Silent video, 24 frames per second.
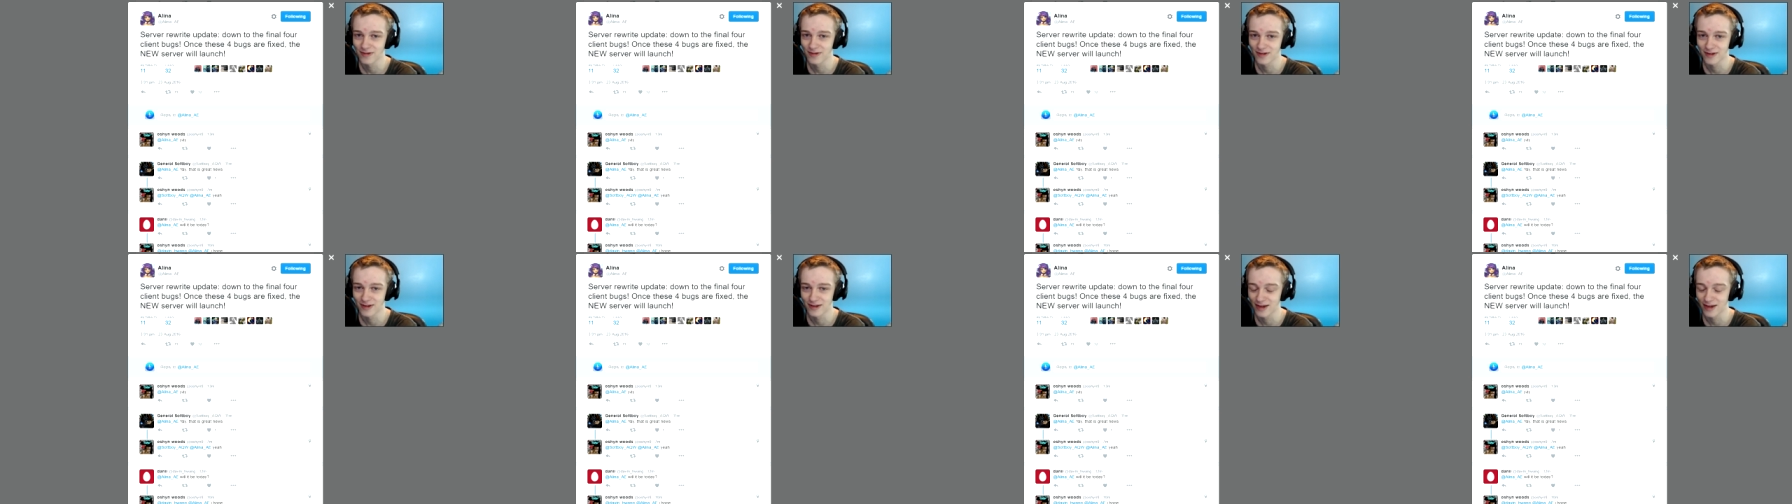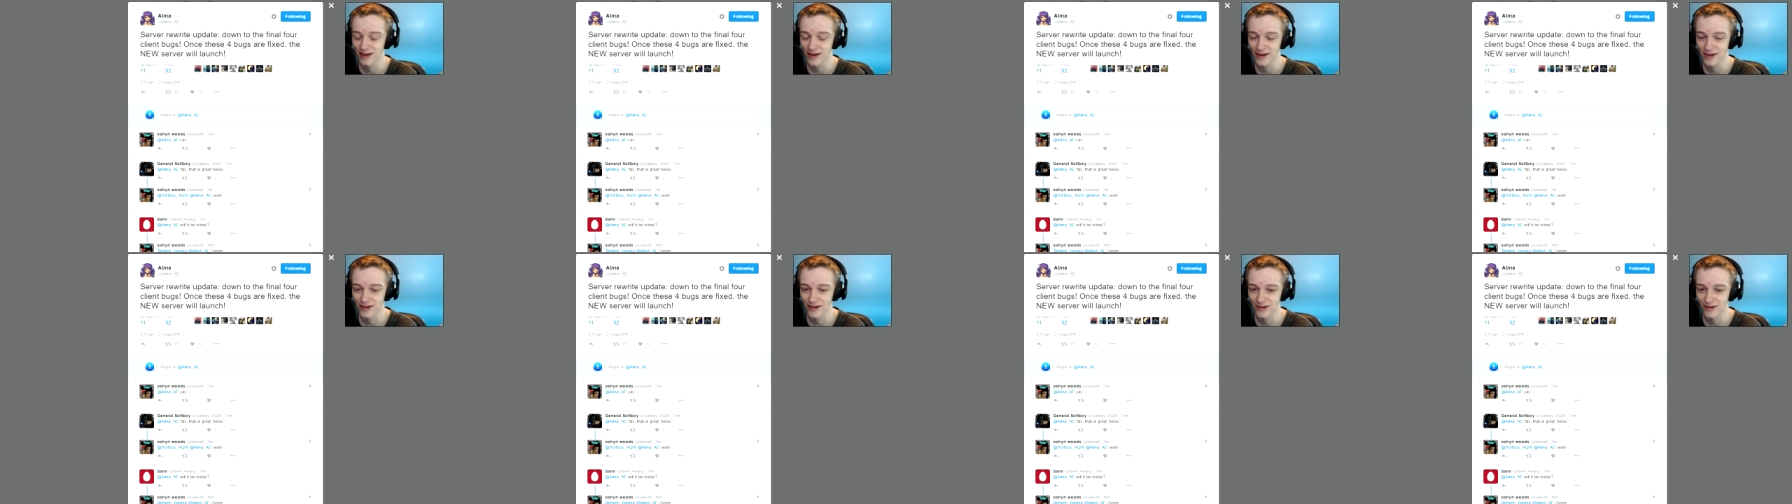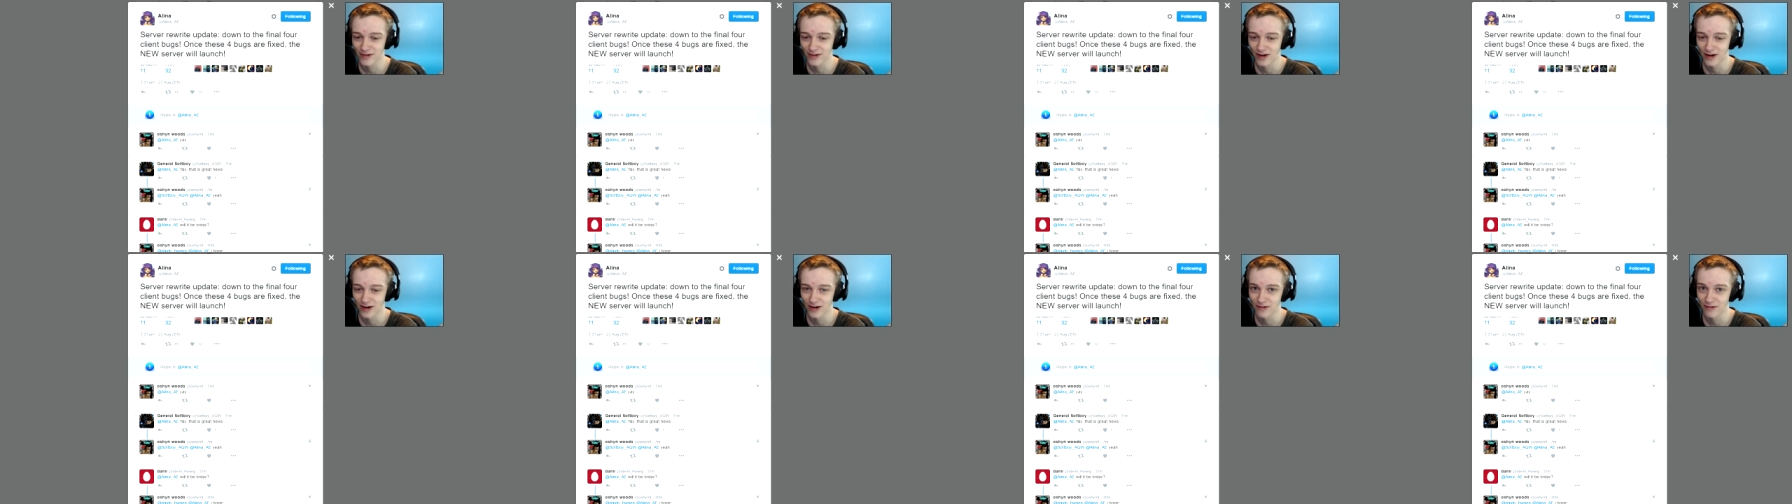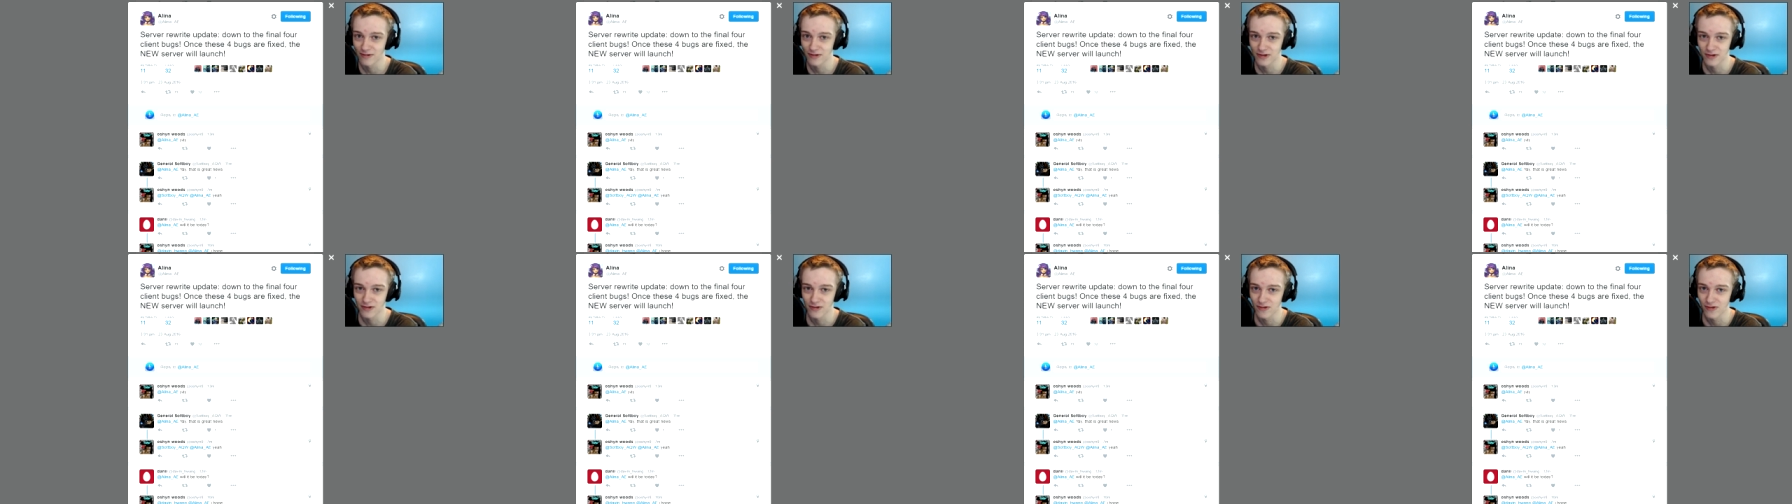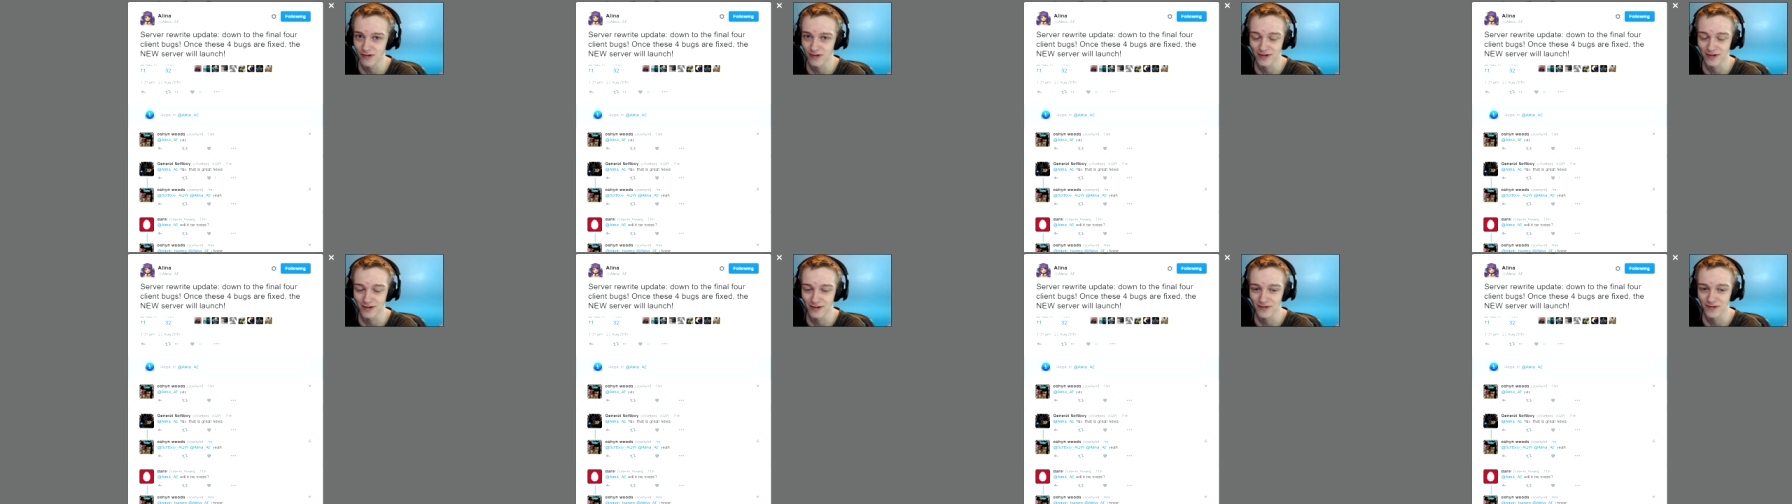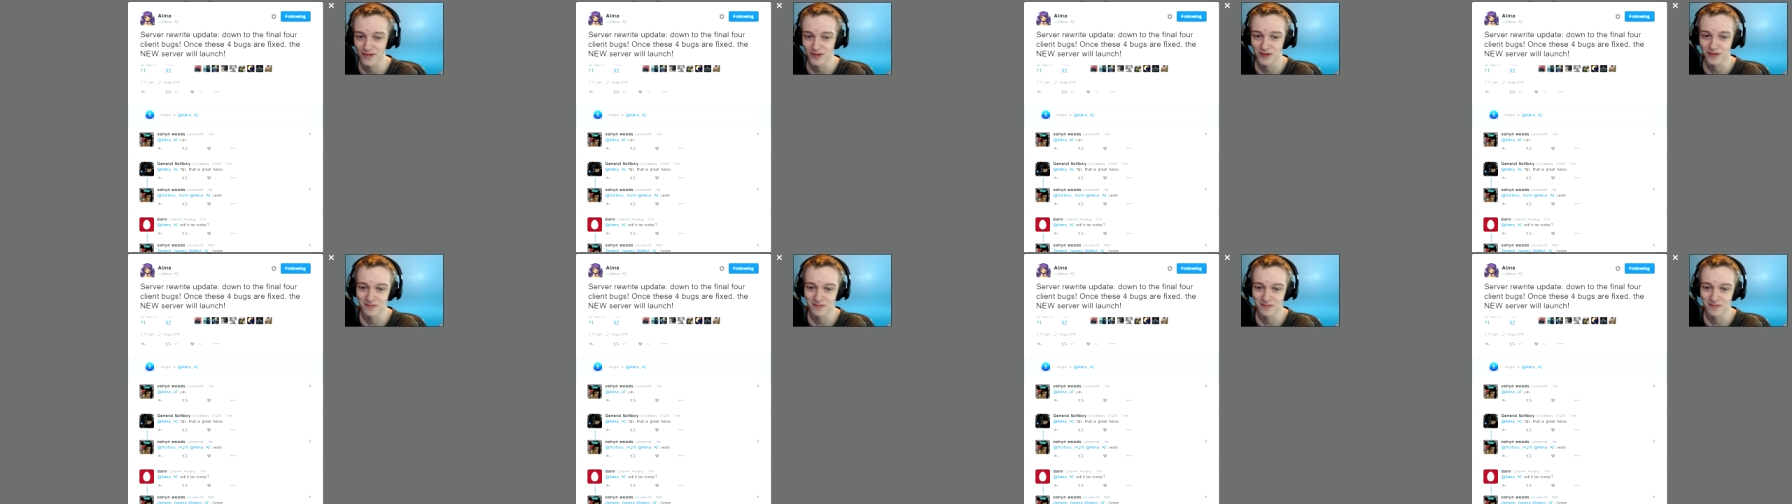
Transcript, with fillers: in case you thought it was an old server.